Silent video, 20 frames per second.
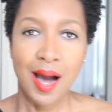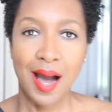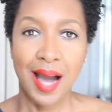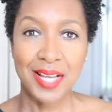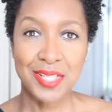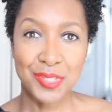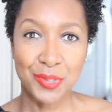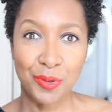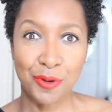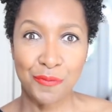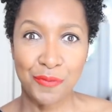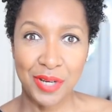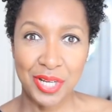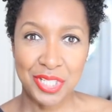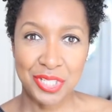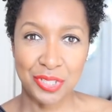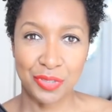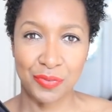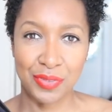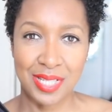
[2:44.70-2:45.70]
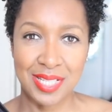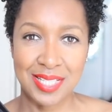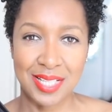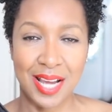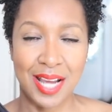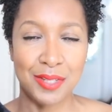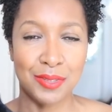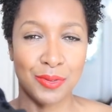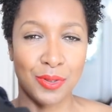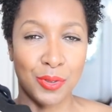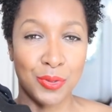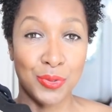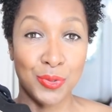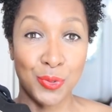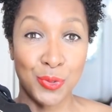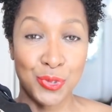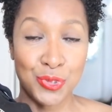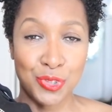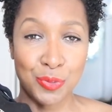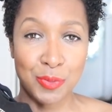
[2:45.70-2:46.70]
I saw a version of these um, on
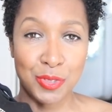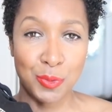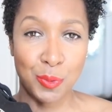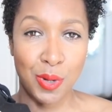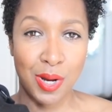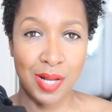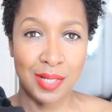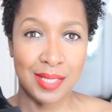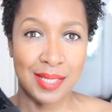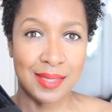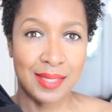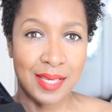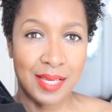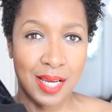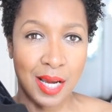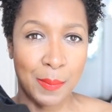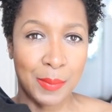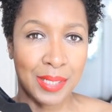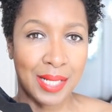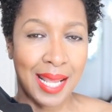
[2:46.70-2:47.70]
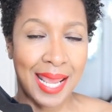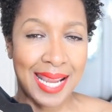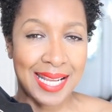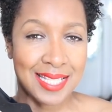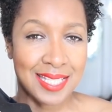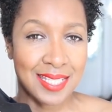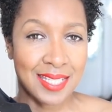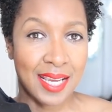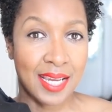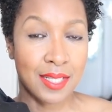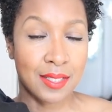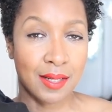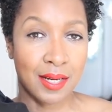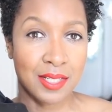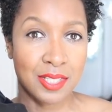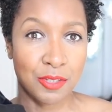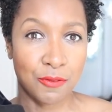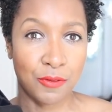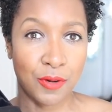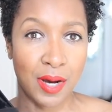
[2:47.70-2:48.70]
Nordstrom as well, and they come in at
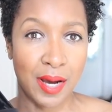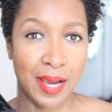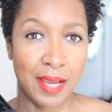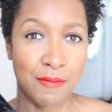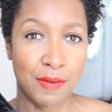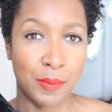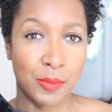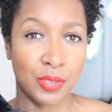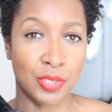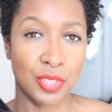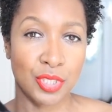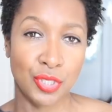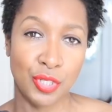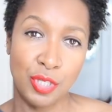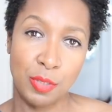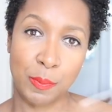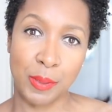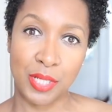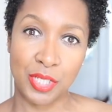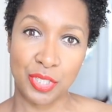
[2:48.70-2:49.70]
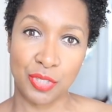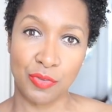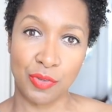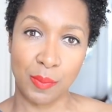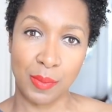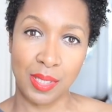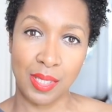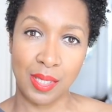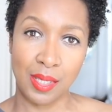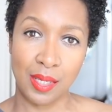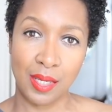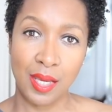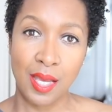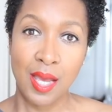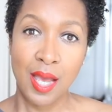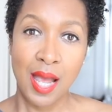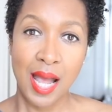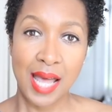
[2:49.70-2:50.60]
88.95. I'm going to show you a picture of them here.